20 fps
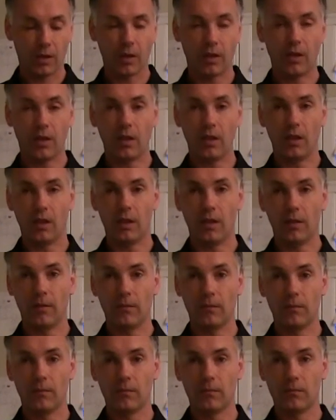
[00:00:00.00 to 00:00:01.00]

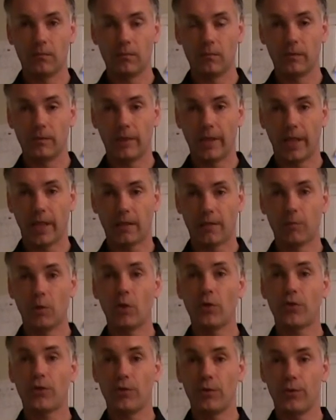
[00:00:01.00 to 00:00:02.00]
that
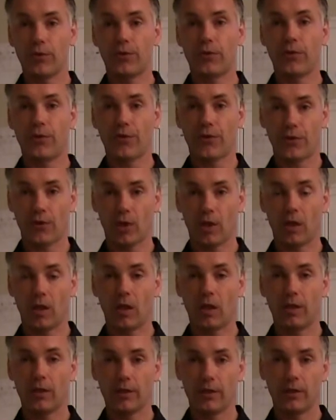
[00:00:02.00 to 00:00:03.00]
most users
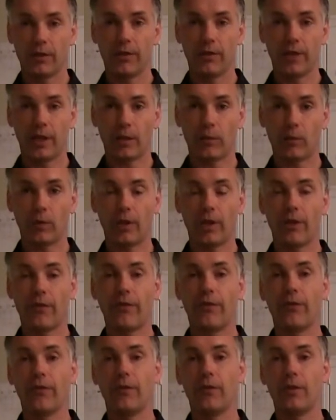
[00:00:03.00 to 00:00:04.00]
saw that
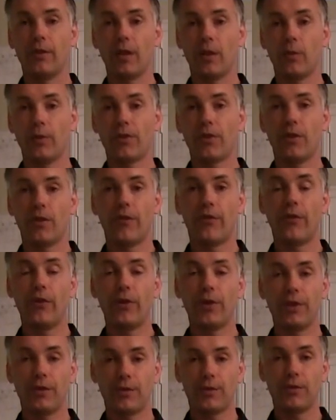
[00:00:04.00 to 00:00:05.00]
was a
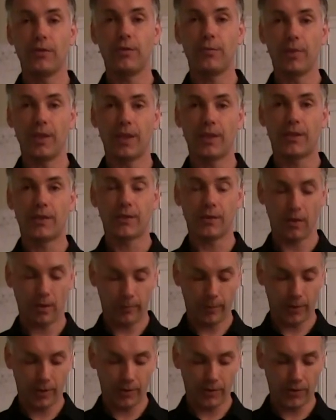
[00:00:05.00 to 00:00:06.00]
32-bit
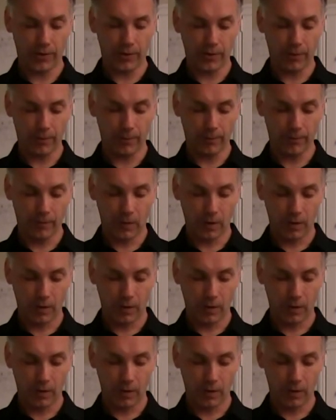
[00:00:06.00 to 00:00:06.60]
operating system.